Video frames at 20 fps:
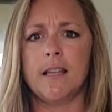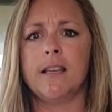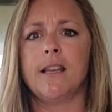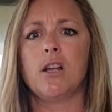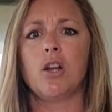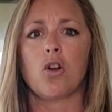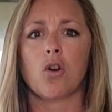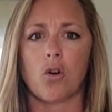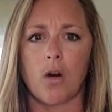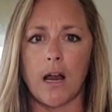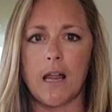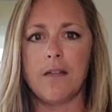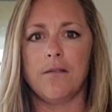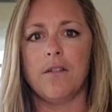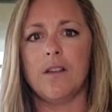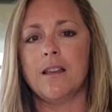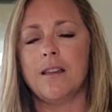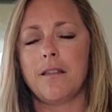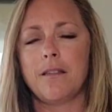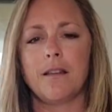any
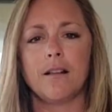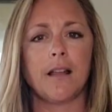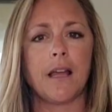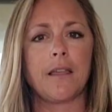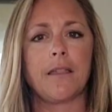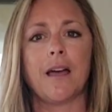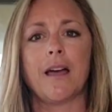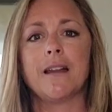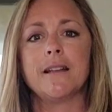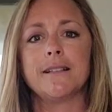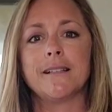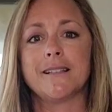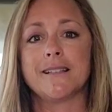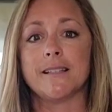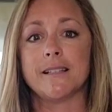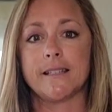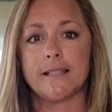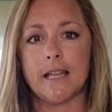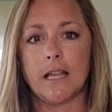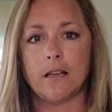gravy, anything like that, it
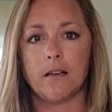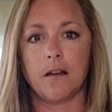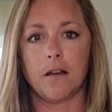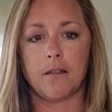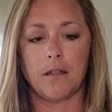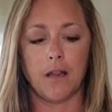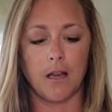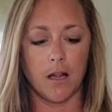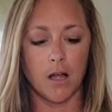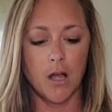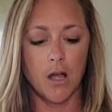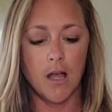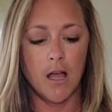doesn't stain anything.